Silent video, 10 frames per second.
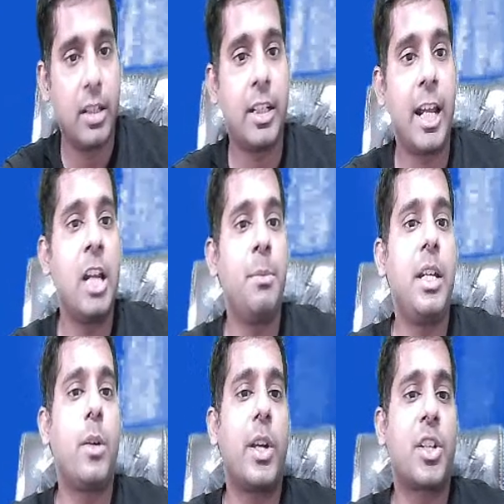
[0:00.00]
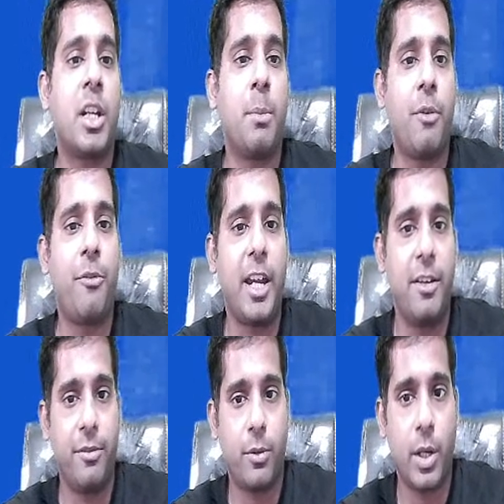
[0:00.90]
tell me question number
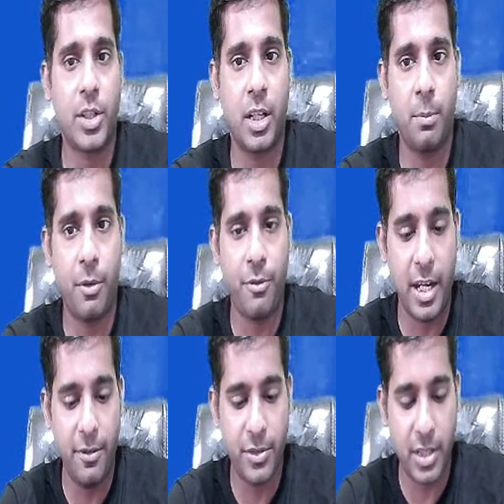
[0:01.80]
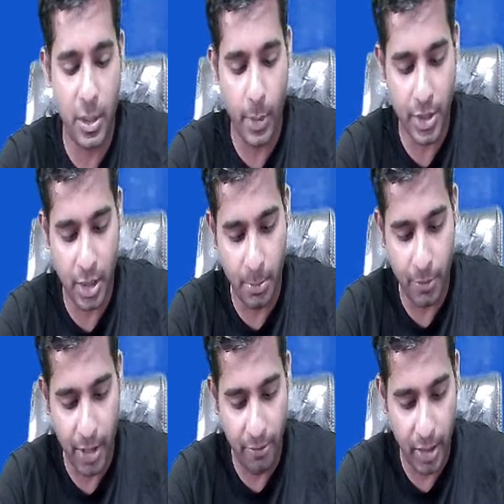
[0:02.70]
5. Question number 5. See question number
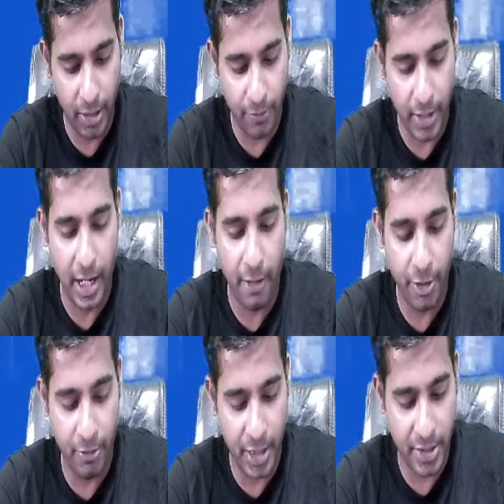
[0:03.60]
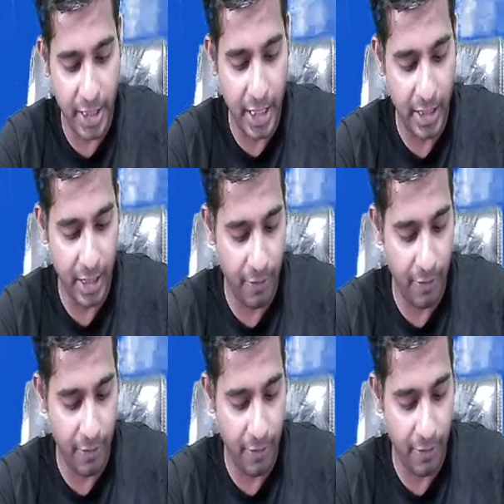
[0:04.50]
5. If everyone is ready.